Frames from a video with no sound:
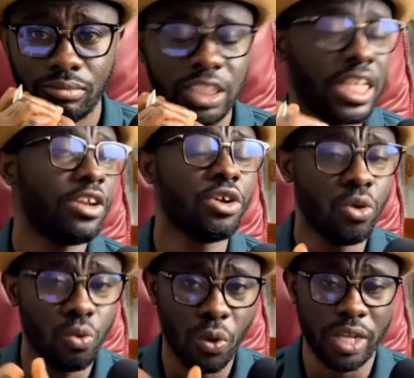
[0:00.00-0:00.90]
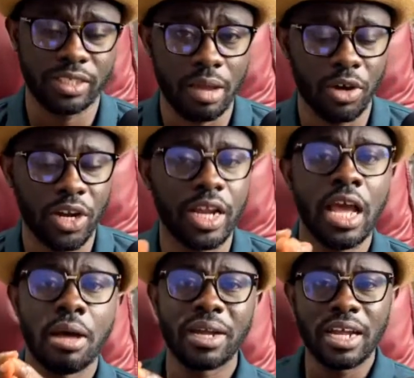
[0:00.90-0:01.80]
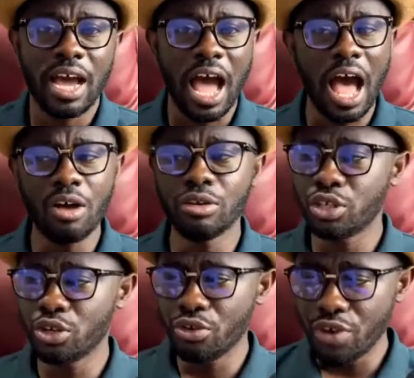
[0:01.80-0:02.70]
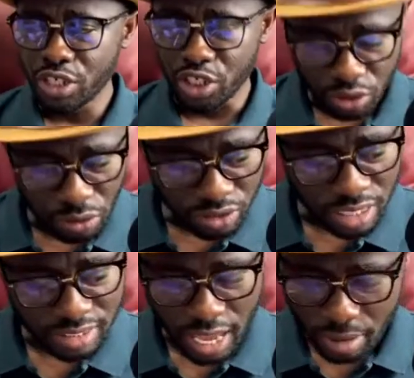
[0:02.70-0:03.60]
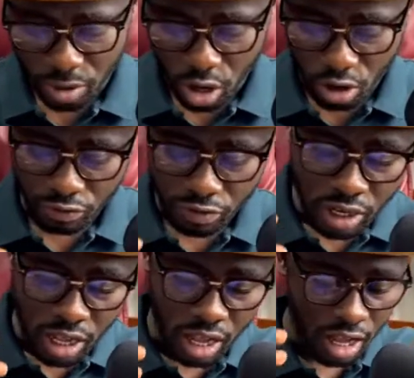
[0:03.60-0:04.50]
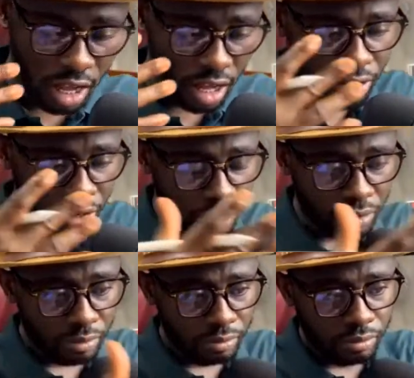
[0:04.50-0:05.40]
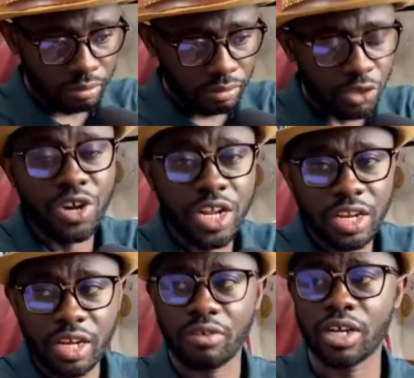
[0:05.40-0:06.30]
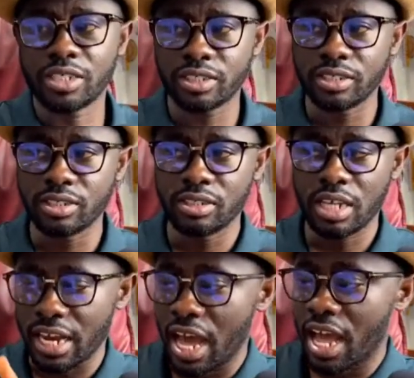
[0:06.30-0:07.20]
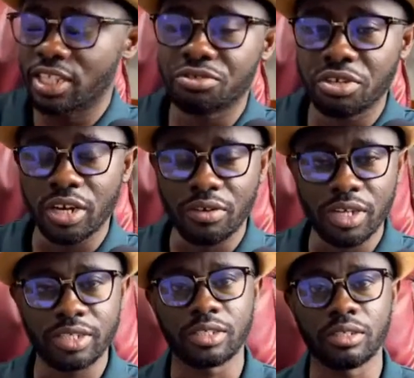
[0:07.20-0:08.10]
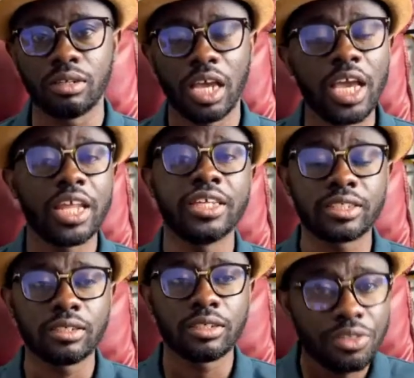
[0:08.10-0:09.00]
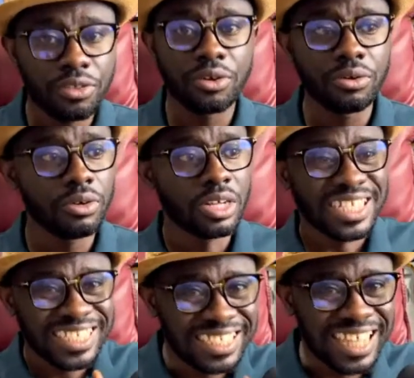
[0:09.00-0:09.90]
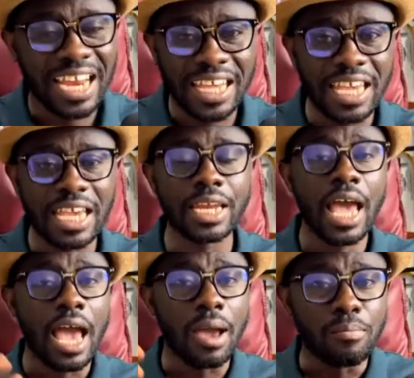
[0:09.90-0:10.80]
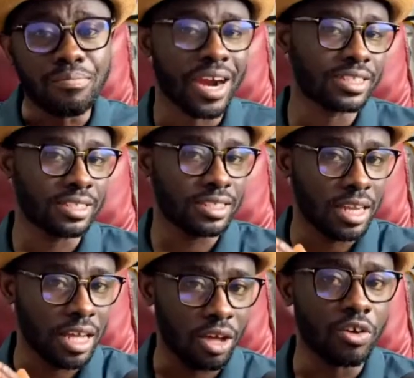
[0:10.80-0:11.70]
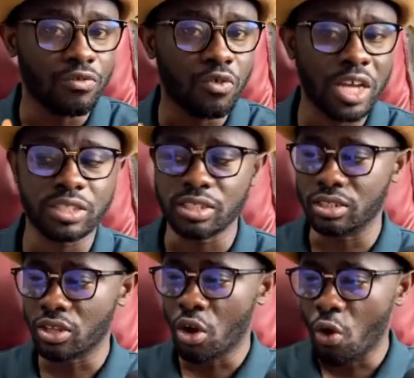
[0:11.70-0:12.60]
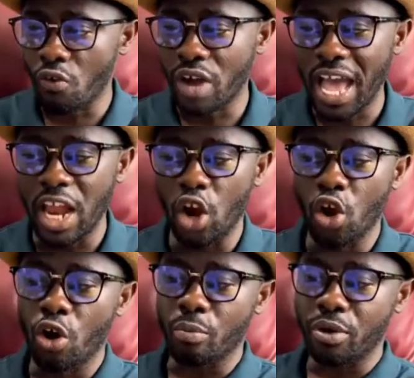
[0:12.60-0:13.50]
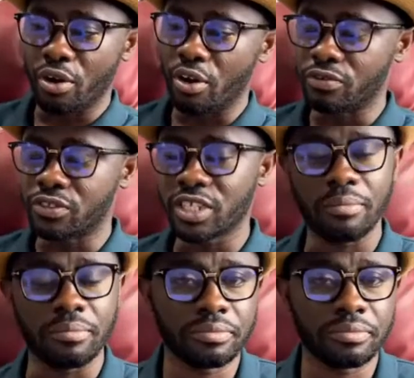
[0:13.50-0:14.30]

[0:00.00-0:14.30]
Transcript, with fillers: Then you're going to waste time on it. But how do you reduce the time of, uh, you know, reading the question and answering the question? It is through studying and practicing a lot of questions over a long period of time.